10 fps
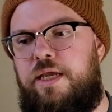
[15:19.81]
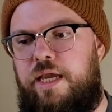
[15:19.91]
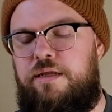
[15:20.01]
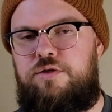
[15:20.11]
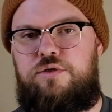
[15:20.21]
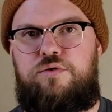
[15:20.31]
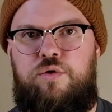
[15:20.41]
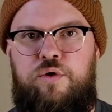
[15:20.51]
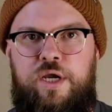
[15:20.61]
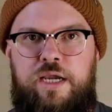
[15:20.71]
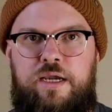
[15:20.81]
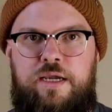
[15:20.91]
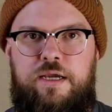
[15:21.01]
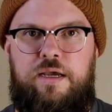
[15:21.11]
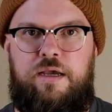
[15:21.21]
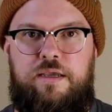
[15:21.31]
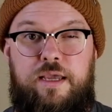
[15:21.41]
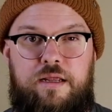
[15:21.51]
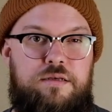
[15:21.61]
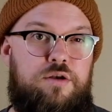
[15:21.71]
Enjoy
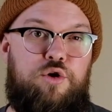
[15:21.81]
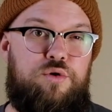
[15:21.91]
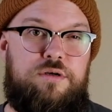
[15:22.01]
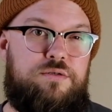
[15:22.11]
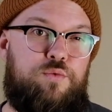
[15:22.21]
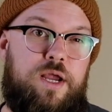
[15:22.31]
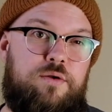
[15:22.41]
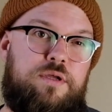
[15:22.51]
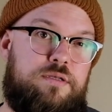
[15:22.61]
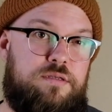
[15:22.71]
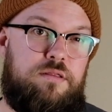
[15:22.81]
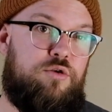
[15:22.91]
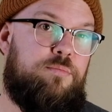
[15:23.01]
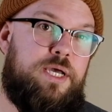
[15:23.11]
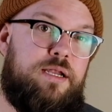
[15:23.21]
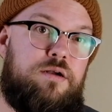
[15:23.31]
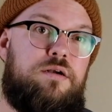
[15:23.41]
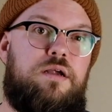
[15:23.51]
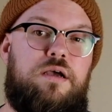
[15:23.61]
getting to know your surroundings a little better.